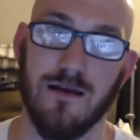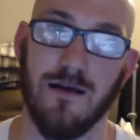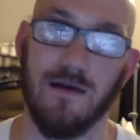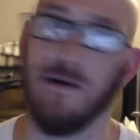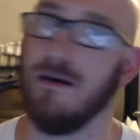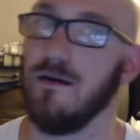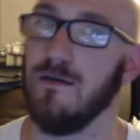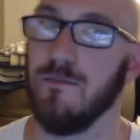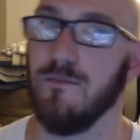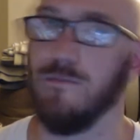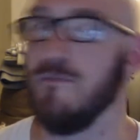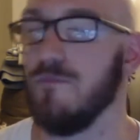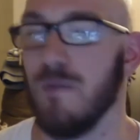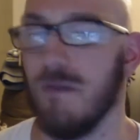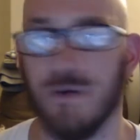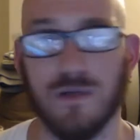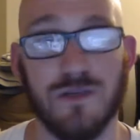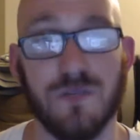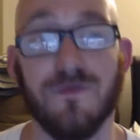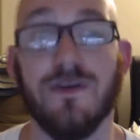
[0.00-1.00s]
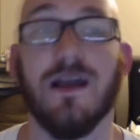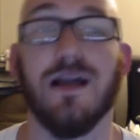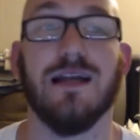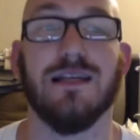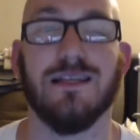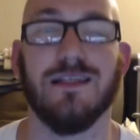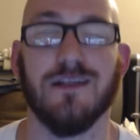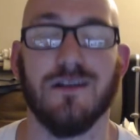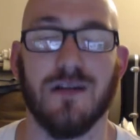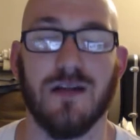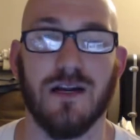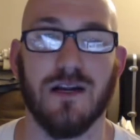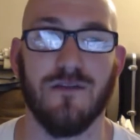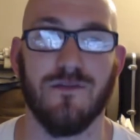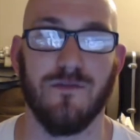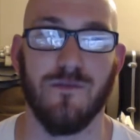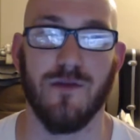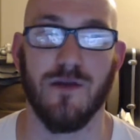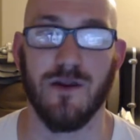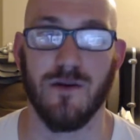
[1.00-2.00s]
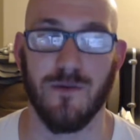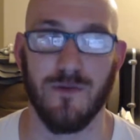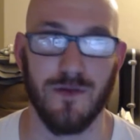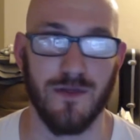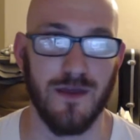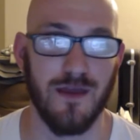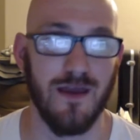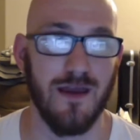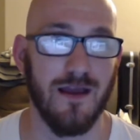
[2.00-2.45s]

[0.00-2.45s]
Um, most of you guys again are kind of familiar with